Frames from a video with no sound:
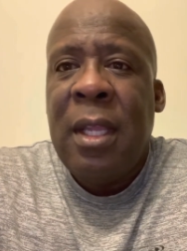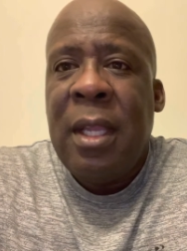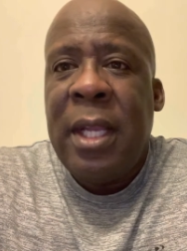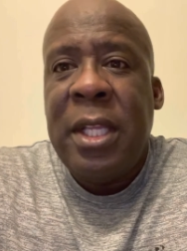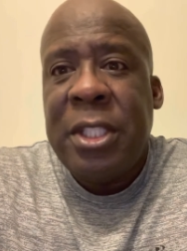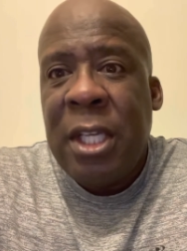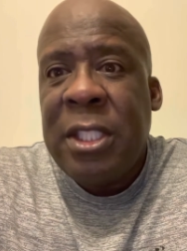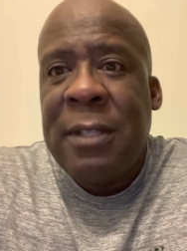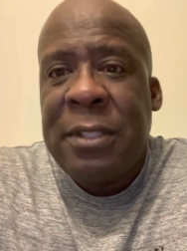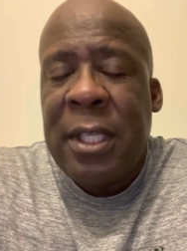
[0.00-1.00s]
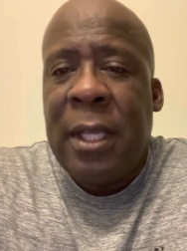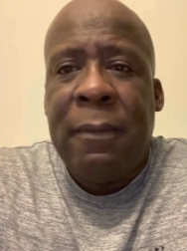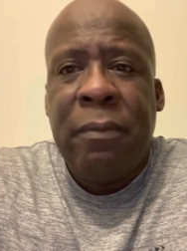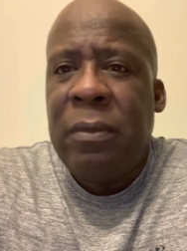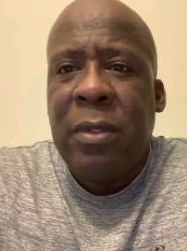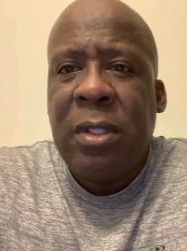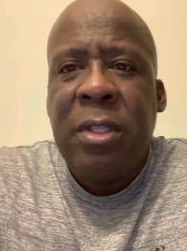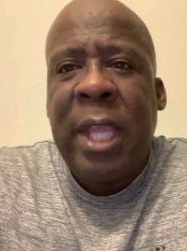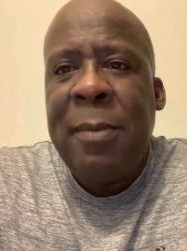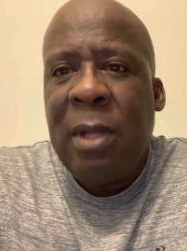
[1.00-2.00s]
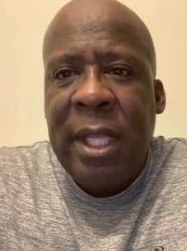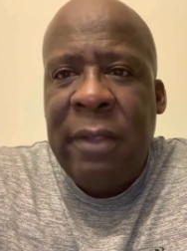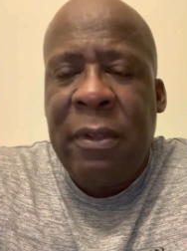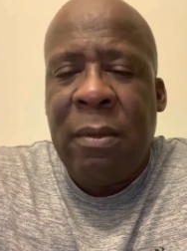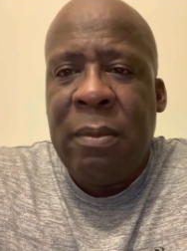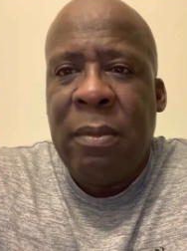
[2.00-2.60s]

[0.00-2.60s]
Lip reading: And the judge has said, you can't believe him.